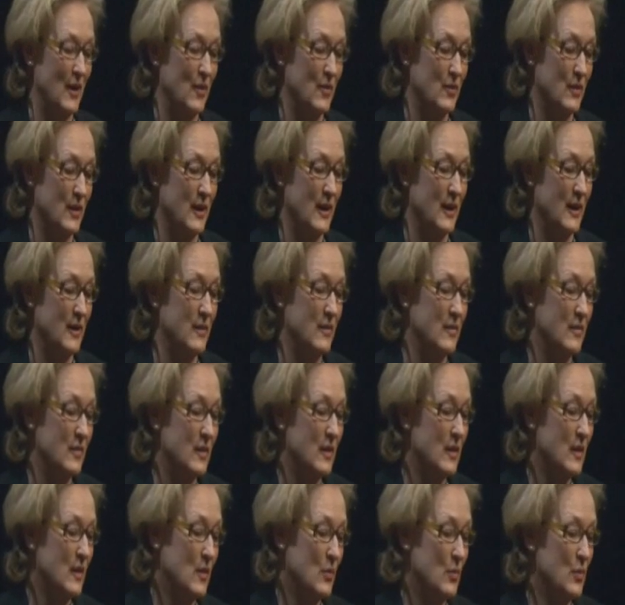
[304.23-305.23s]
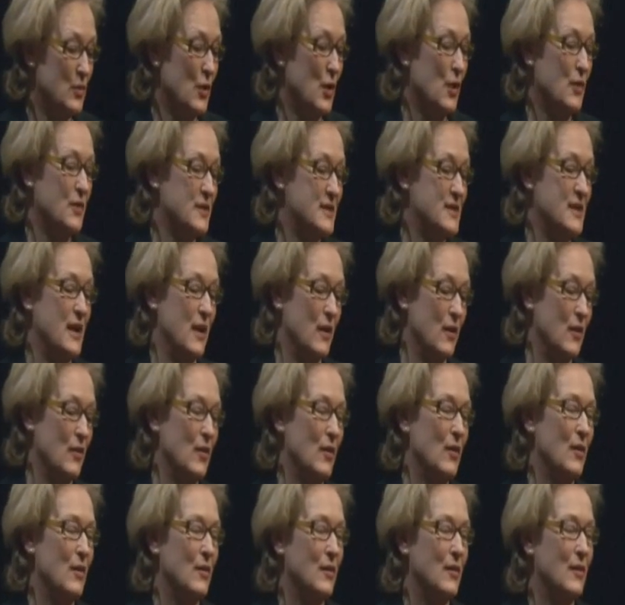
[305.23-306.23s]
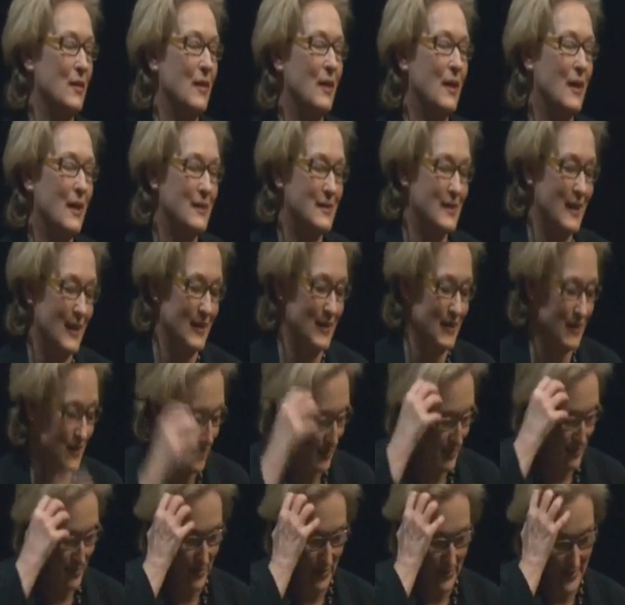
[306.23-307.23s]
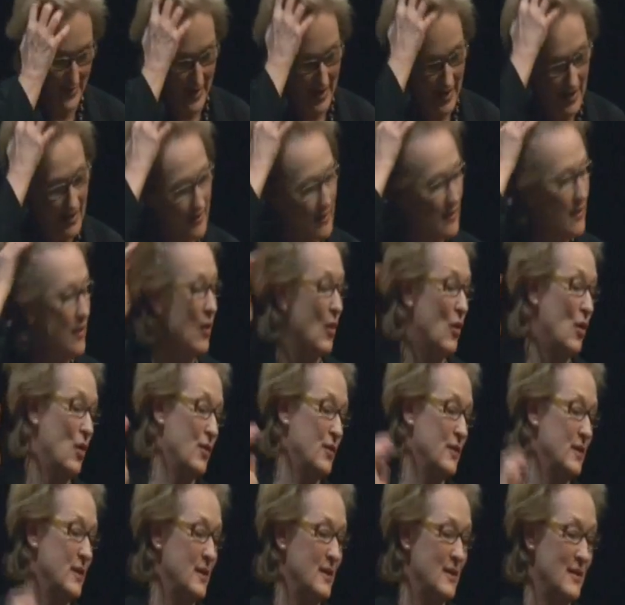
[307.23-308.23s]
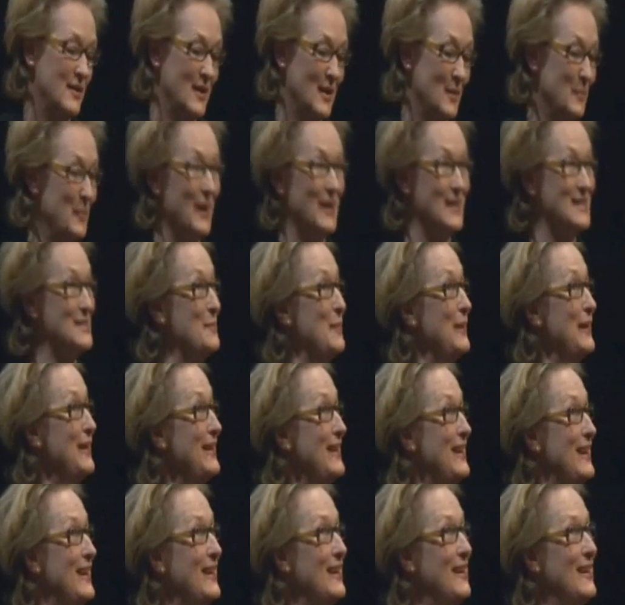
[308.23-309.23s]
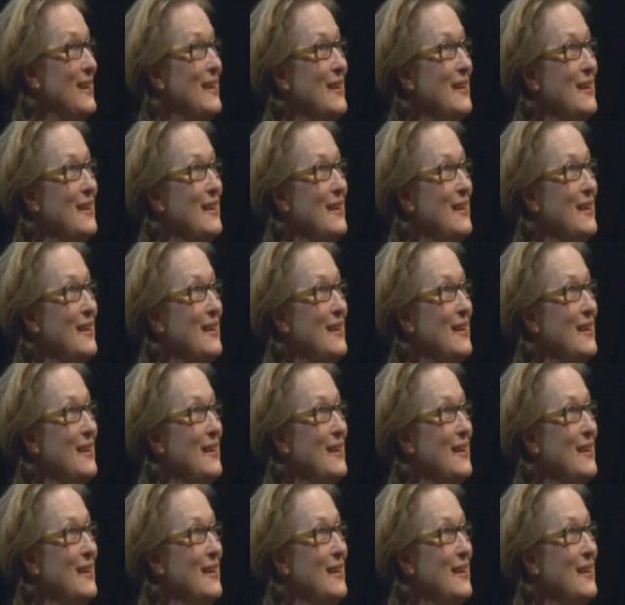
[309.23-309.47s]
out, and with all the terror attendant on that and all the possibility.